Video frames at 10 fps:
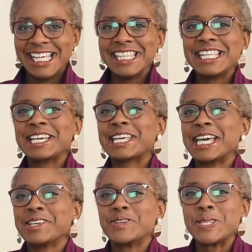Now
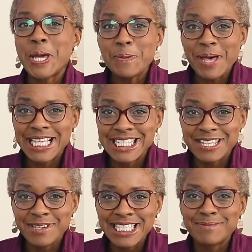get your notepads at the
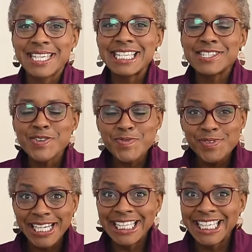ready because you're
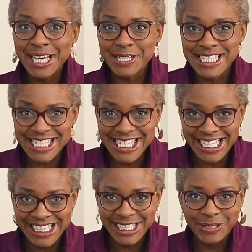really going to
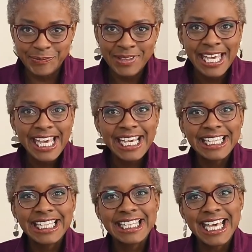need them.
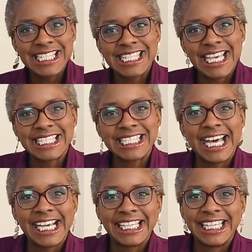In the next section,
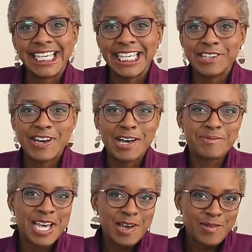I'm going to hit you
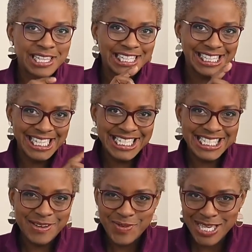up with the things
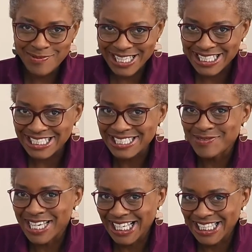that we wish
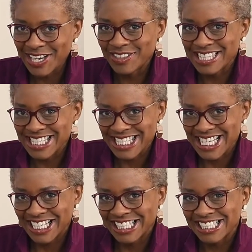we had known at the
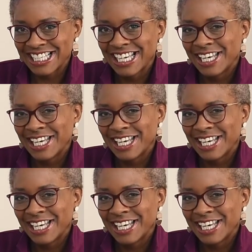start.